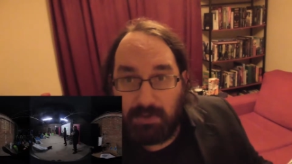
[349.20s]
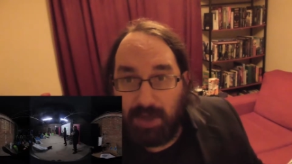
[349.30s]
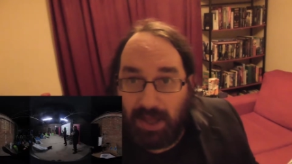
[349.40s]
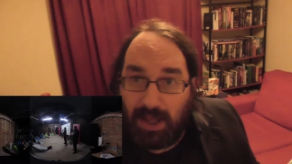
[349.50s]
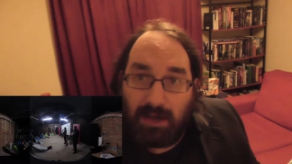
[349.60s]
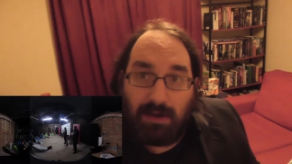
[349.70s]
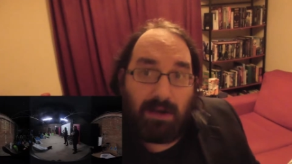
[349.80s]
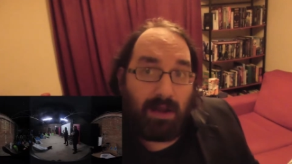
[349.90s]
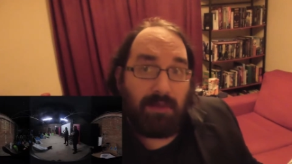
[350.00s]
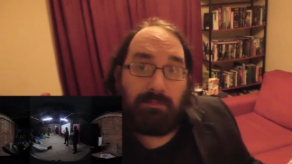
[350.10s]
uh,
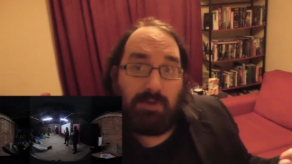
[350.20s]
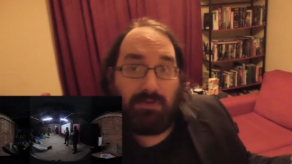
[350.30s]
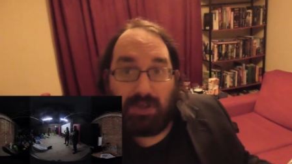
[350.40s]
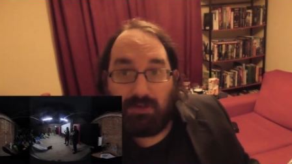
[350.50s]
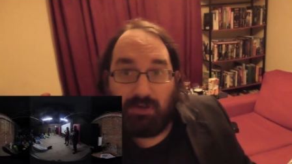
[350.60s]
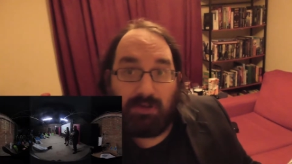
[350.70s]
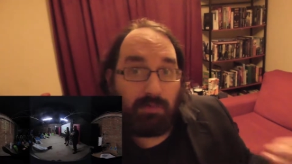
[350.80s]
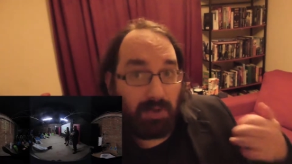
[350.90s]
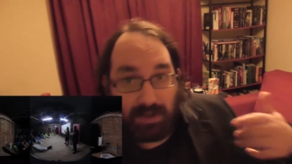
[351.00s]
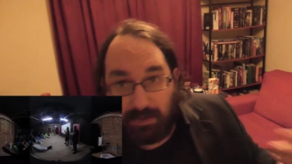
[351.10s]
live
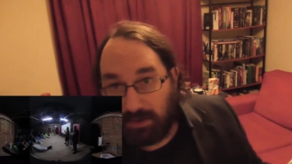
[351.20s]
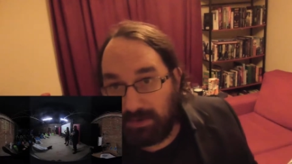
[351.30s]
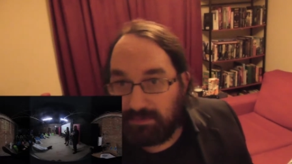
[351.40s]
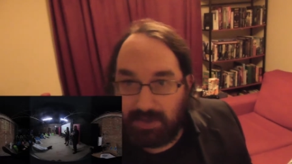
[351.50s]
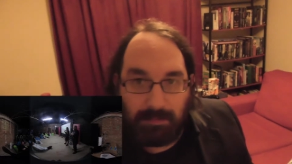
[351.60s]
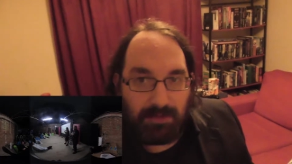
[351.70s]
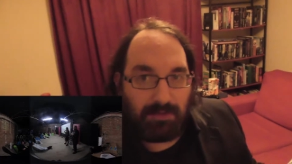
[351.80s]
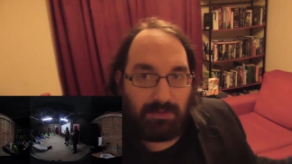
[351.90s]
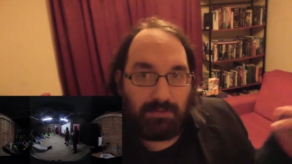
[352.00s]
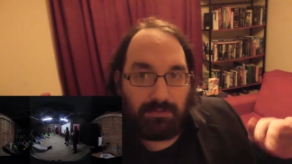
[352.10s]
musicians, we had lightsaber
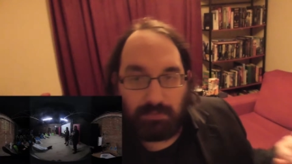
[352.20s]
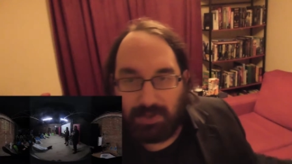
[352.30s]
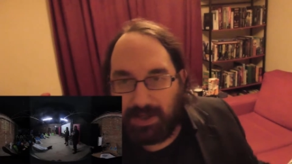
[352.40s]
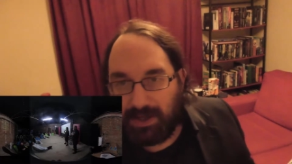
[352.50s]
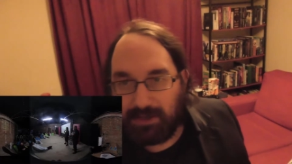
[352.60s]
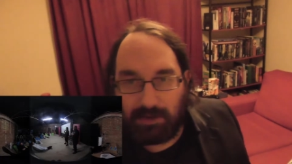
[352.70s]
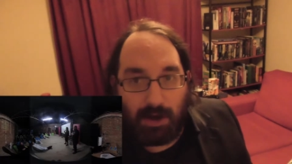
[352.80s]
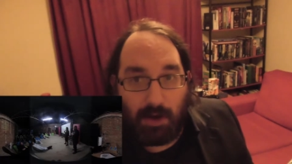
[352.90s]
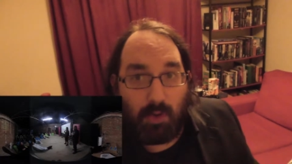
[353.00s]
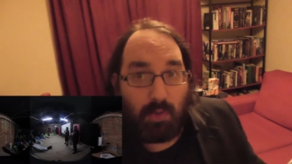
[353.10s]
duels, we had a
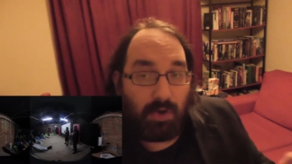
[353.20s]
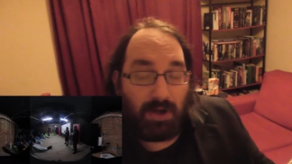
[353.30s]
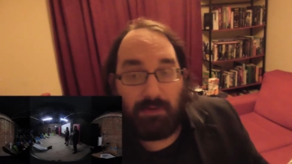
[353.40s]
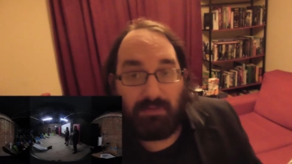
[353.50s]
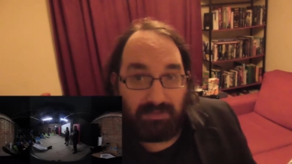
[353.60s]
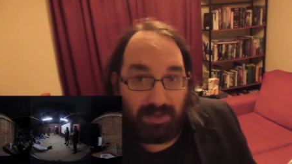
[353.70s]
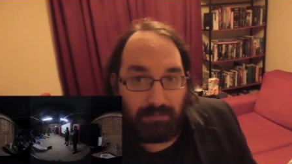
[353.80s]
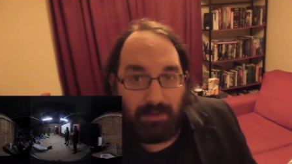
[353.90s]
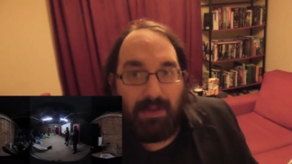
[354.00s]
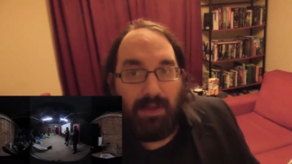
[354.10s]
whole load of
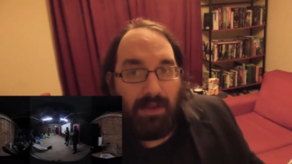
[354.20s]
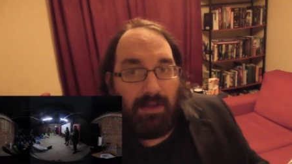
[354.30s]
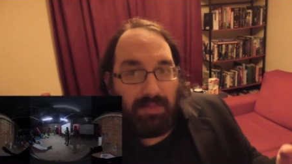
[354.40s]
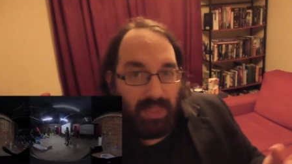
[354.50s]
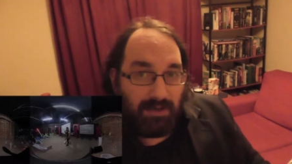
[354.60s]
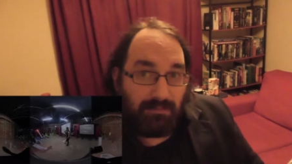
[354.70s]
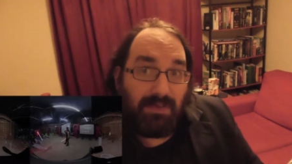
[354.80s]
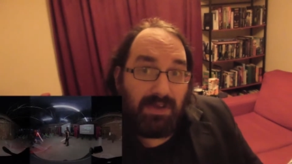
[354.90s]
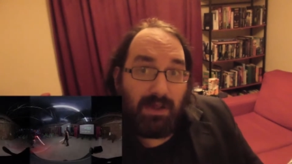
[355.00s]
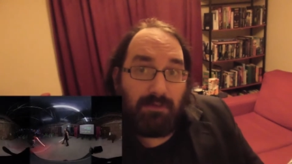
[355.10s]
stuff. Now the
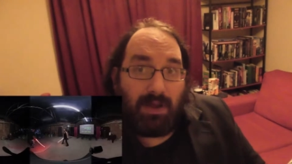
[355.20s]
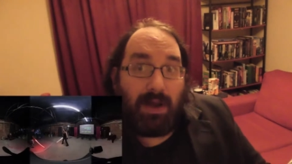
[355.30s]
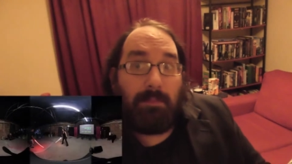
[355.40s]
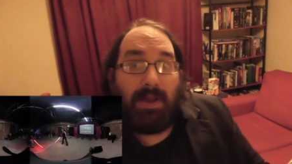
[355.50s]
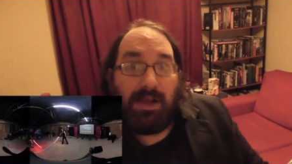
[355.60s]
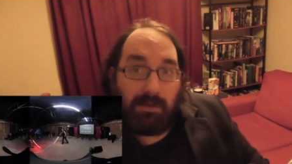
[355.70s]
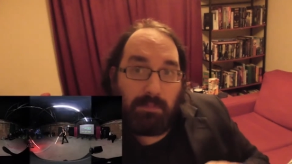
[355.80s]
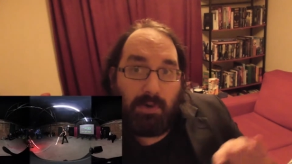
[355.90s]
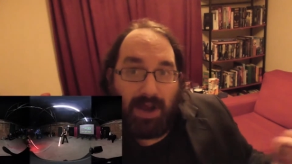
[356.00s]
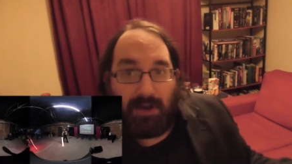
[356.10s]
video that I made and
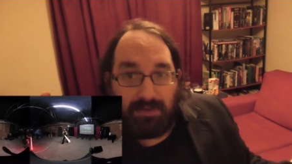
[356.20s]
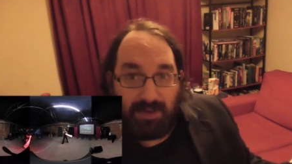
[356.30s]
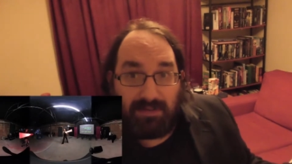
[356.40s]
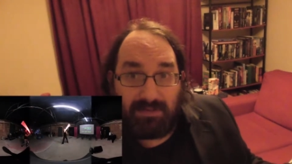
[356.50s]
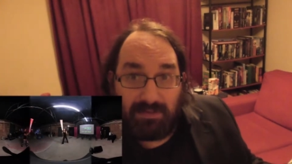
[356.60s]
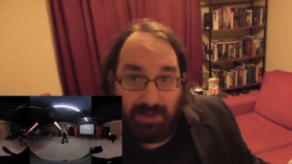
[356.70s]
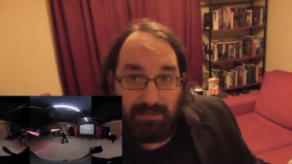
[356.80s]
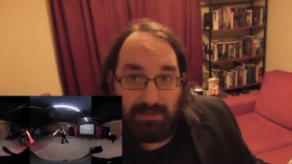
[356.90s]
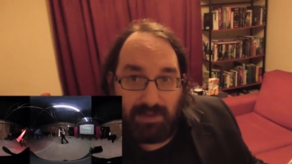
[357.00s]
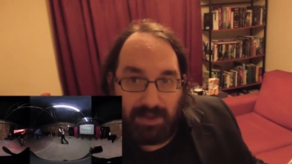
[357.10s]
put out yes
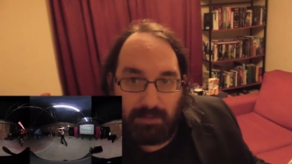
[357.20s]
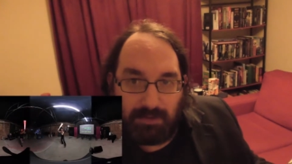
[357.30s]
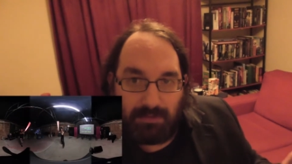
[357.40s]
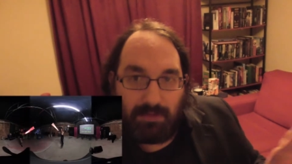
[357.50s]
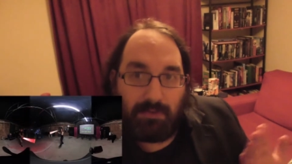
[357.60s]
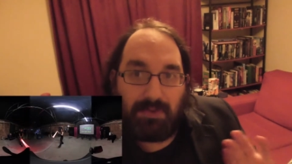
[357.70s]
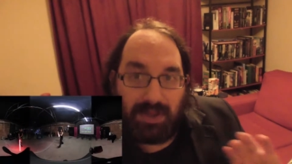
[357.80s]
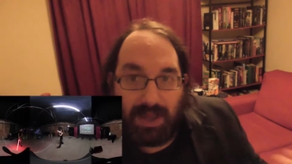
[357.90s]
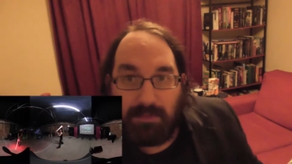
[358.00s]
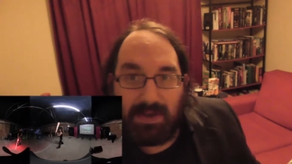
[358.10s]
yesterday, which was called the
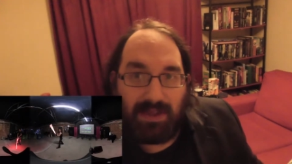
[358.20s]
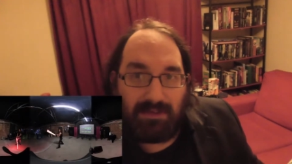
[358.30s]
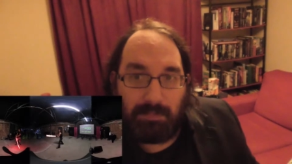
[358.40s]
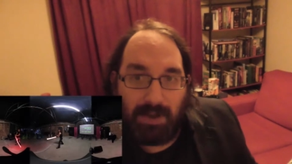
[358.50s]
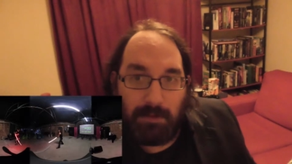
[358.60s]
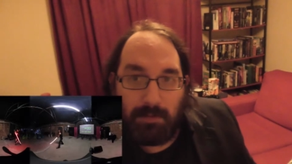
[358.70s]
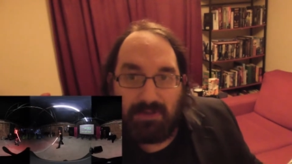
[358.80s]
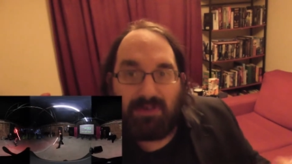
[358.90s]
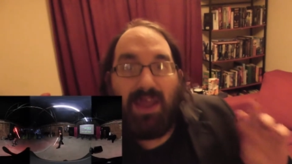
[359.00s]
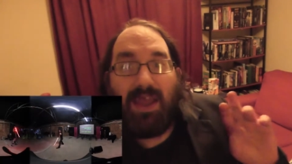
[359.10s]
Gaming
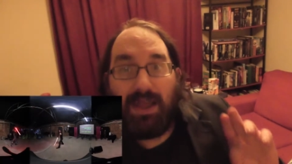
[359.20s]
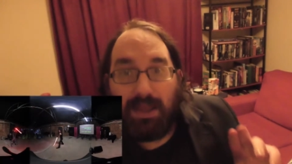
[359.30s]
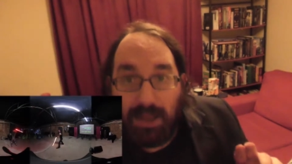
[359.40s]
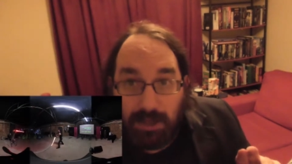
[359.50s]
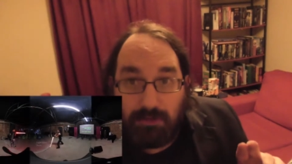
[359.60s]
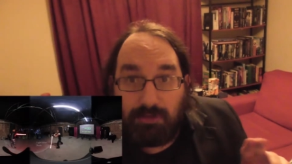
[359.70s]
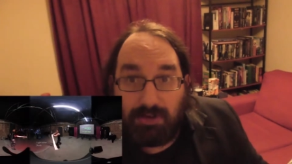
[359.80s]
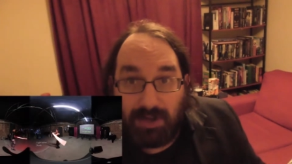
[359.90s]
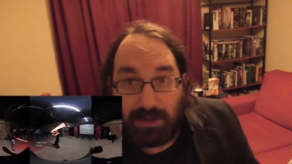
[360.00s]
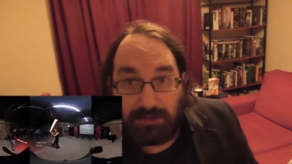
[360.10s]
Experiment
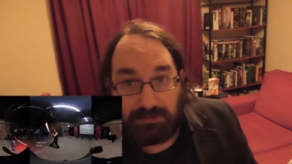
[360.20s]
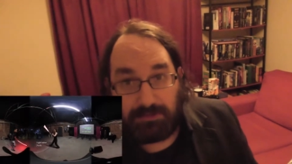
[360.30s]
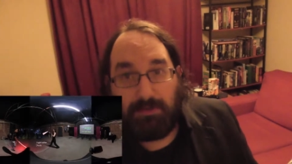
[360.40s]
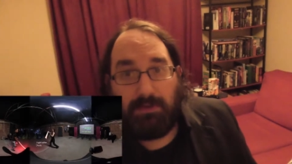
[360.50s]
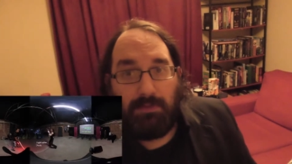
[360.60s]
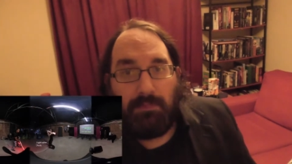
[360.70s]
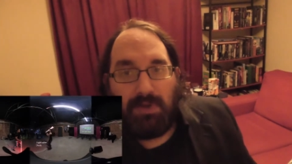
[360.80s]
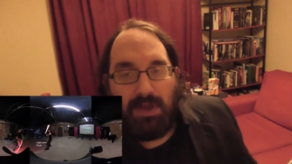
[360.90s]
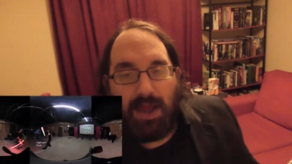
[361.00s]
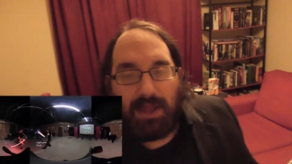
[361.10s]
Introduction,
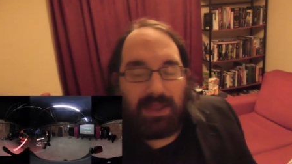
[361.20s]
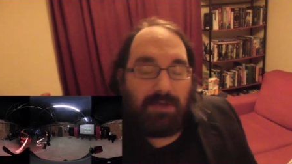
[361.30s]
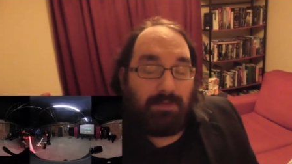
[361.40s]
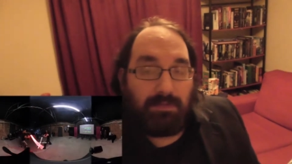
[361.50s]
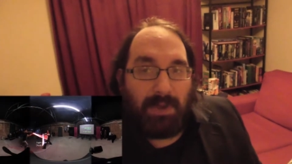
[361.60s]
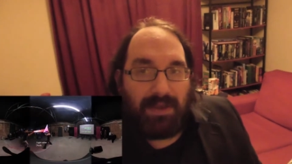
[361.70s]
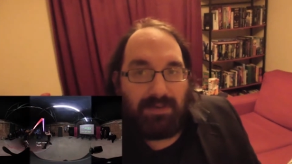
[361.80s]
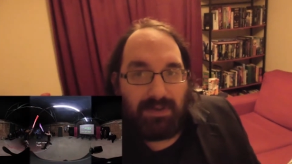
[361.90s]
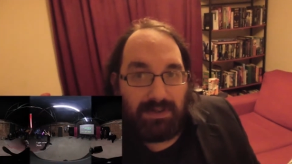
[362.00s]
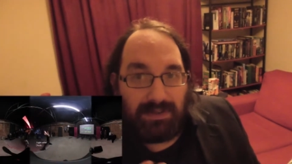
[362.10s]
it was
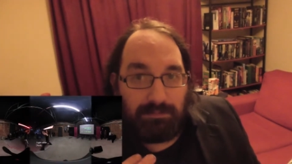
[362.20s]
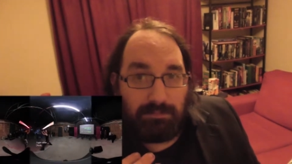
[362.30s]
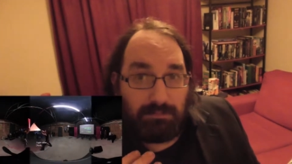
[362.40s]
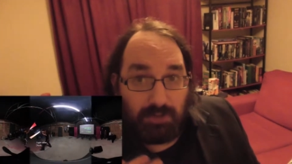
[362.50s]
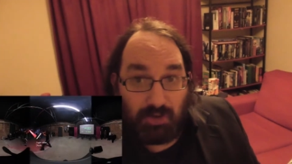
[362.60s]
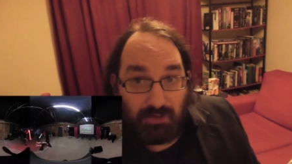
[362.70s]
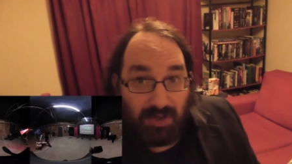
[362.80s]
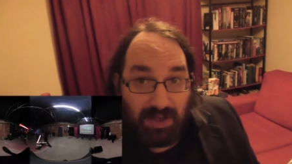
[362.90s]
basically just an